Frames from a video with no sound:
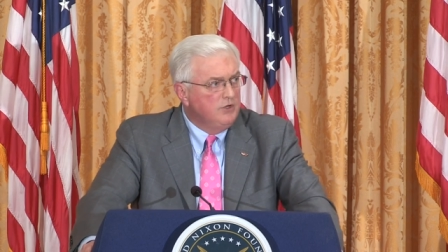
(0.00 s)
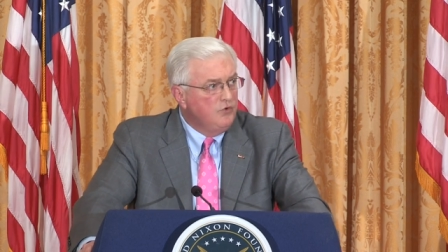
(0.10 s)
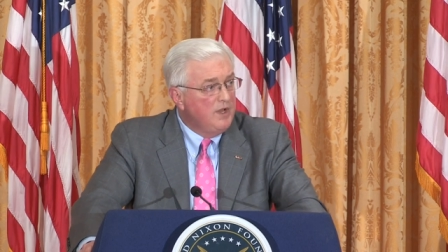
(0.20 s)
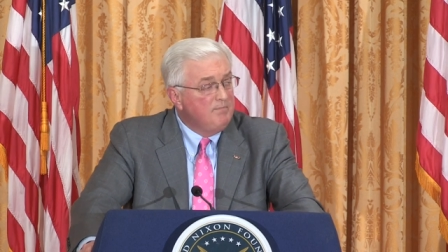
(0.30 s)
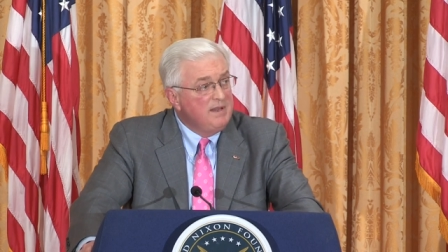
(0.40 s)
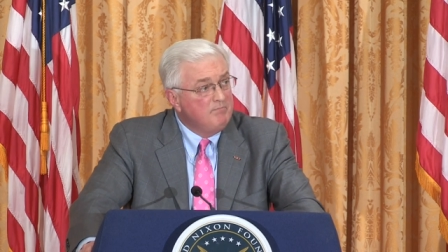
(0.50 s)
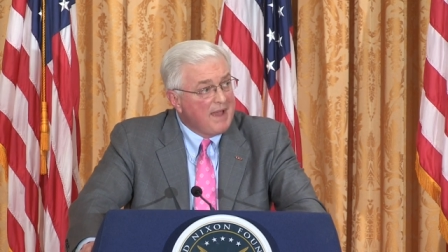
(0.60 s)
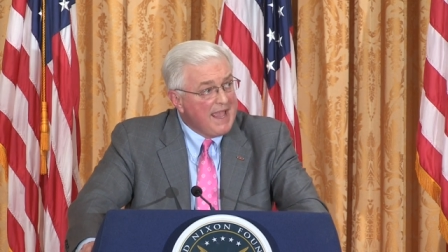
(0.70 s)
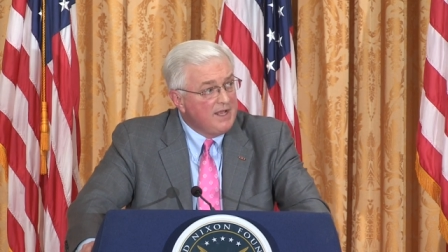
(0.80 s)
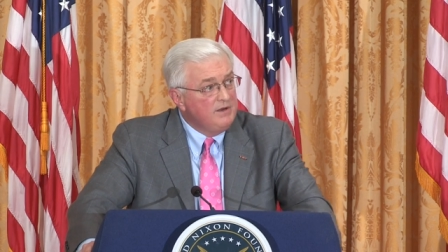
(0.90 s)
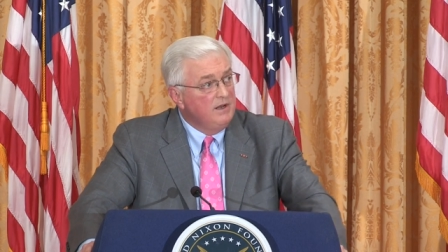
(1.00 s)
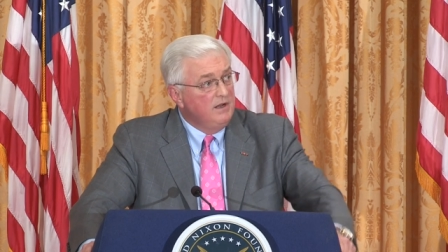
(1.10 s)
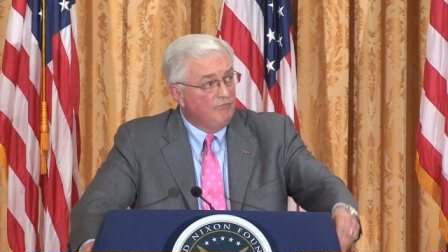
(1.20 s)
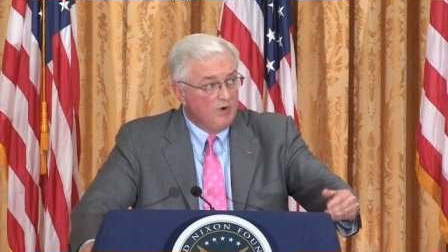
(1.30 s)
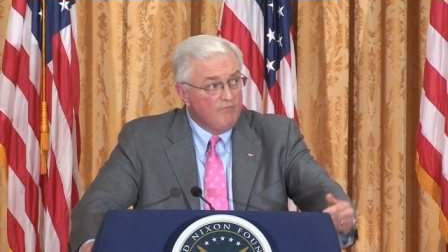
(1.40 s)
who had been banned
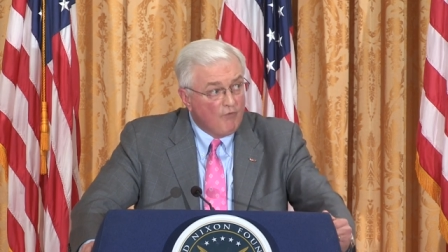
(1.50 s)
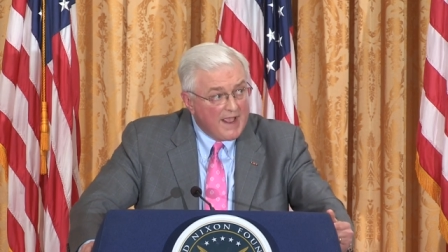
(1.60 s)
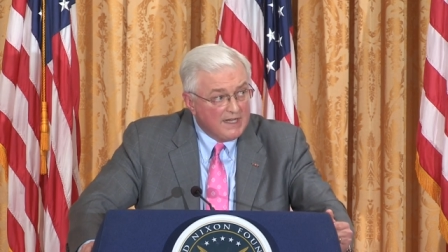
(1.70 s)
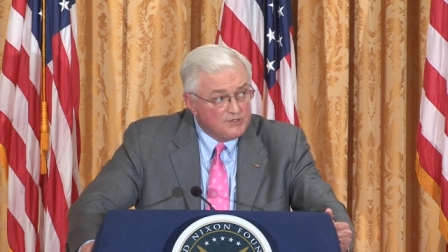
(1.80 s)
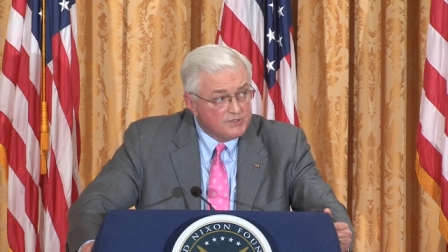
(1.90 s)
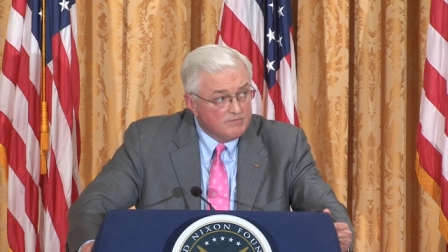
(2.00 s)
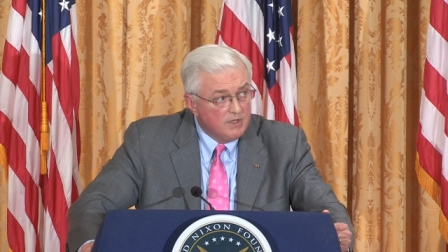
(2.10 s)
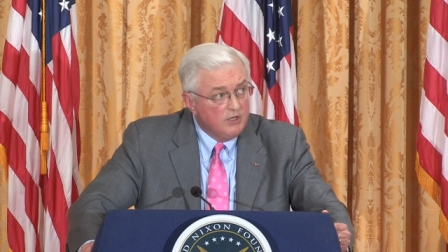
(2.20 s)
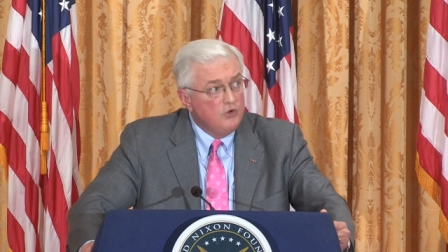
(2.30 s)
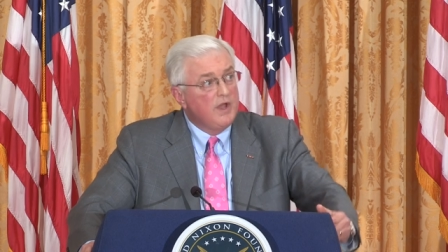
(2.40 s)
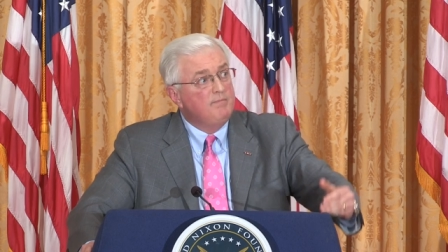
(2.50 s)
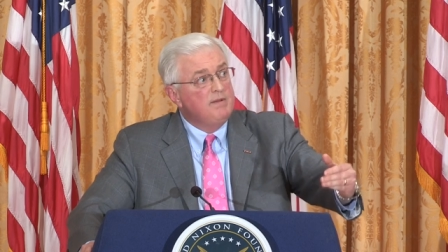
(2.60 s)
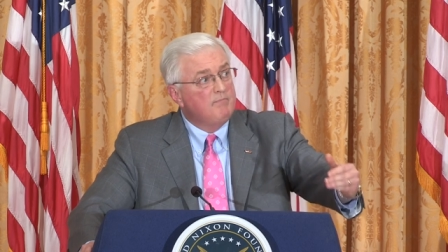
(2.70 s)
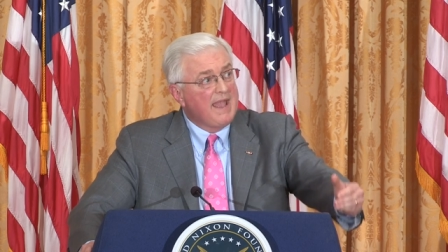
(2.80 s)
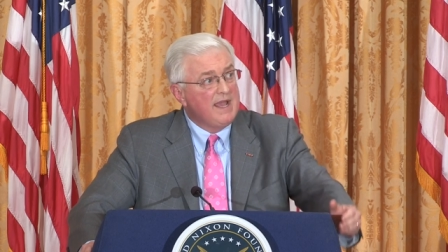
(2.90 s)
from France who had
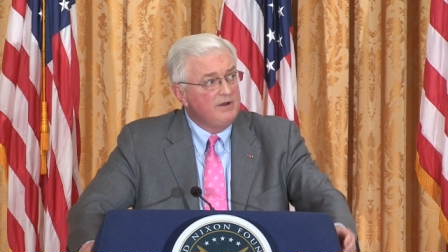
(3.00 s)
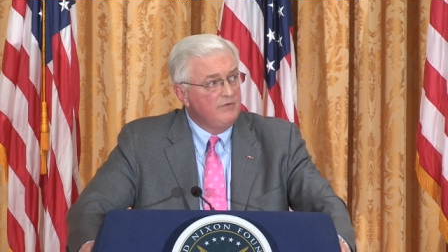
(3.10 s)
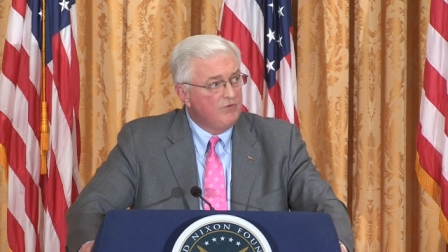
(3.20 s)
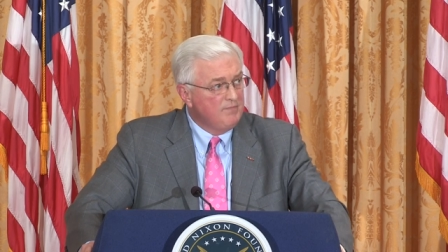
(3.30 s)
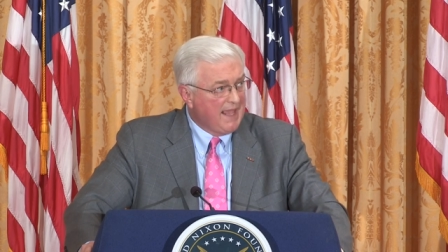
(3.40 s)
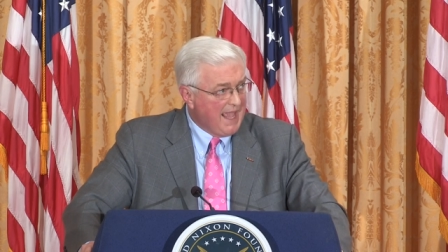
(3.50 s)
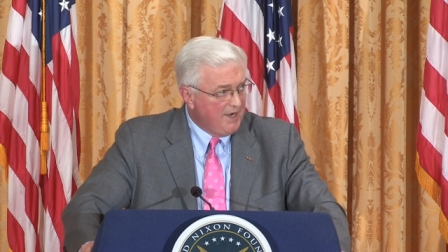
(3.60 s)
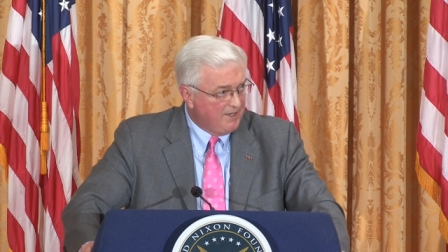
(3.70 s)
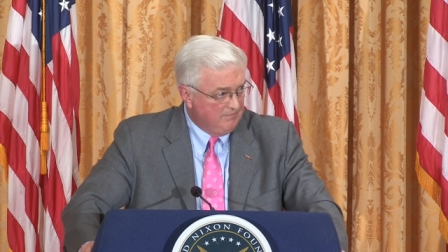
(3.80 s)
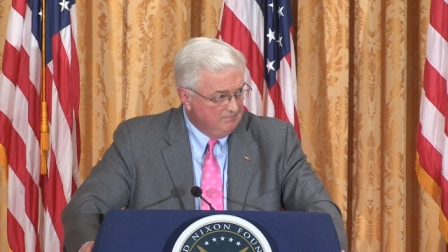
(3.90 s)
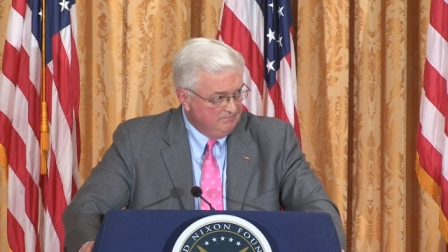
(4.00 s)
been banned from Canada,